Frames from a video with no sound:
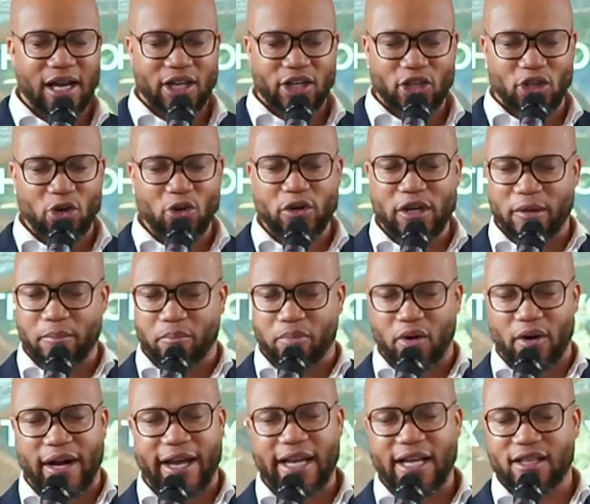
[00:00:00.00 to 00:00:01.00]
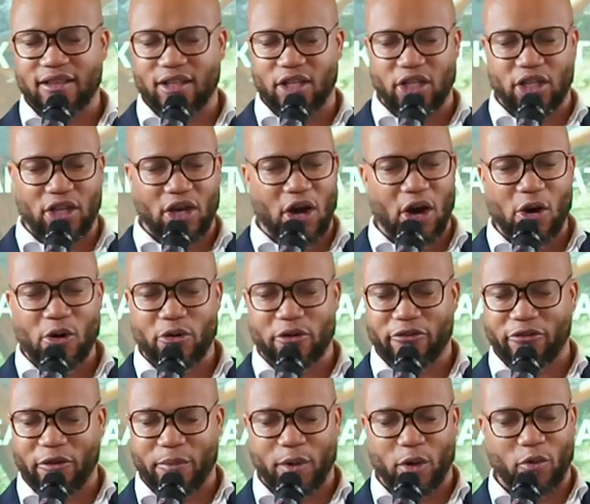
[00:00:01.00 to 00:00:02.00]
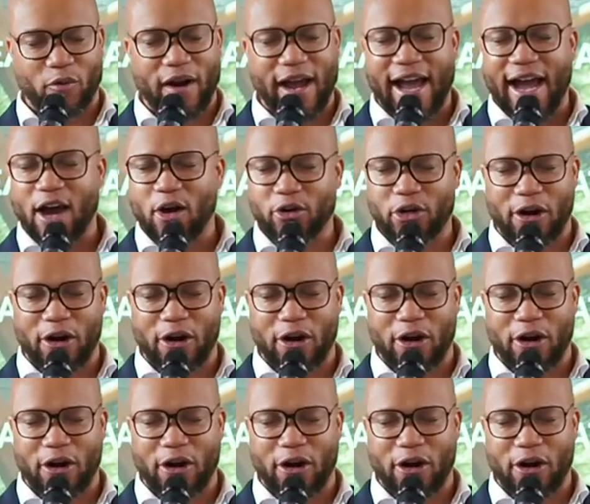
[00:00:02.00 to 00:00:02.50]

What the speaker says: You can break the yoke from around